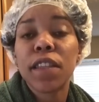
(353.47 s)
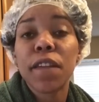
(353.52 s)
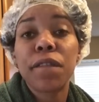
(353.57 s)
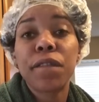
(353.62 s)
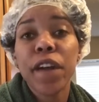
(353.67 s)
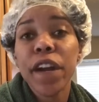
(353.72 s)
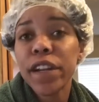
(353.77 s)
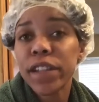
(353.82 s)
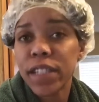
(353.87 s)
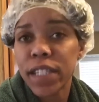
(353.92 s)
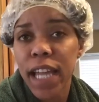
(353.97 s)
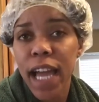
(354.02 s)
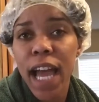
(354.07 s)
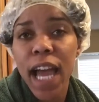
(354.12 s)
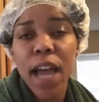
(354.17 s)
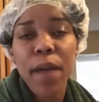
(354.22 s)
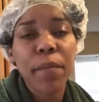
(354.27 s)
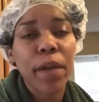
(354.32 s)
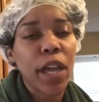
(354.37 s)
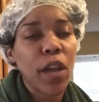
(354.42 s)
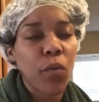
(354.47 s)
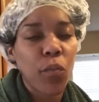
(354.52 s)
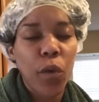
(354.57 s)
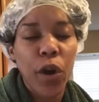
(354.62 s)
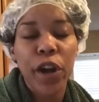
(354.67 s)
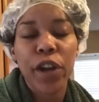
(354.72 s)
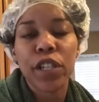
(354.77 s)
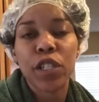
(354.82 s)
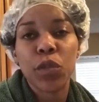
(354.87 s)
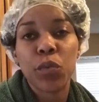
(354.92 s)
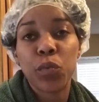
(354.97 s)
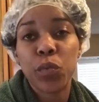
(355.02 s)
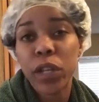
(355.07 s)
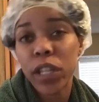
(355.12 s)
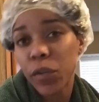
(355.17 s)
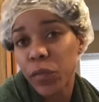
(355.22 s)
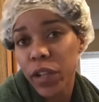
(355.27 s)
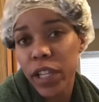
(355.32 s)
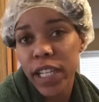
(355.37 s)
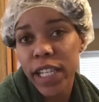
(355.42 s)
The first time it worked
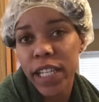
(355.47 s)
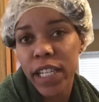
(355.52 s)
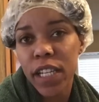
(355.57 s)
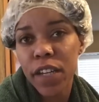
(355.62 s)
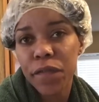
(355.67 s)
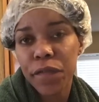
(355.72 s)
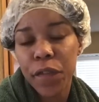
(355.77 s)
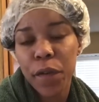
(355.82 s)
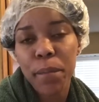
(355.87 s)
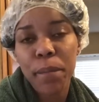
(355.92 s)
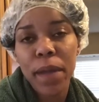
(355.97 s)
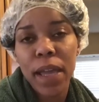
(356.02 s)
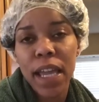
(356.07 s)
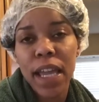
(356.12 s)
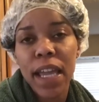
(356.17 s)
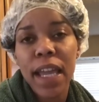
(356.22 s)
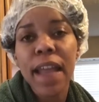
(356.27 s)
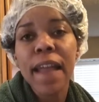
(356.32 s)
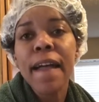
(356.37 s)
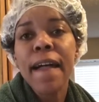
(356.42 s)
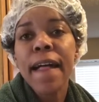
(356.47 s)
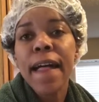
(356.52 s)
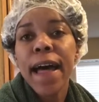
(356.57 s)
really good for me.